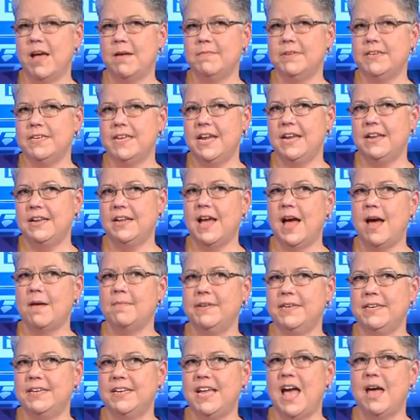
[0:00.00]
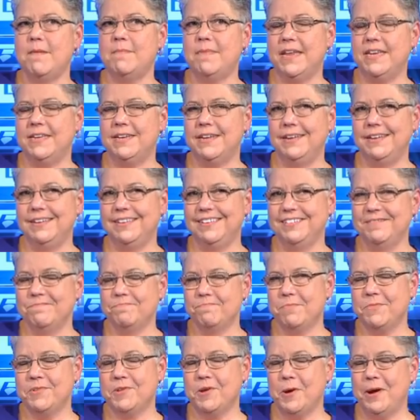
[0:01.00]
commentate, comment, commenting,
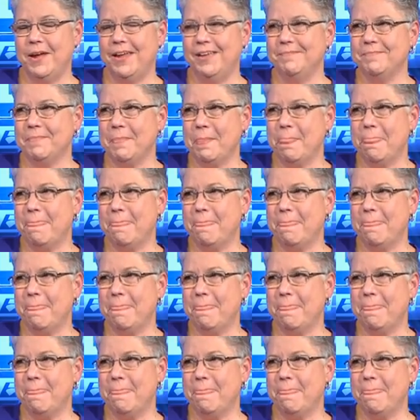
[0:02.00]
sorry.